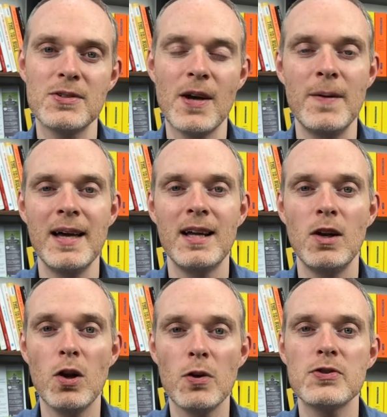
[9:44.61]
So
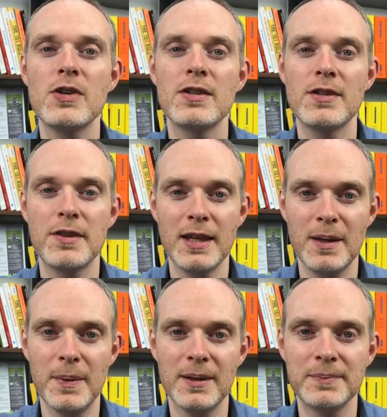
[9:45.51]
lots to
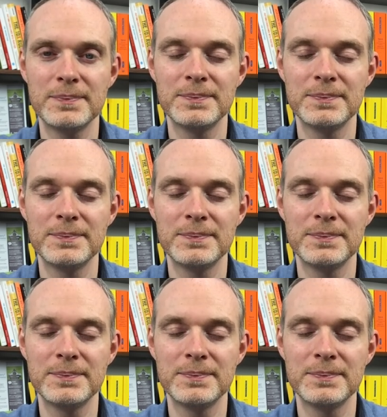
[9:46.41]
think about.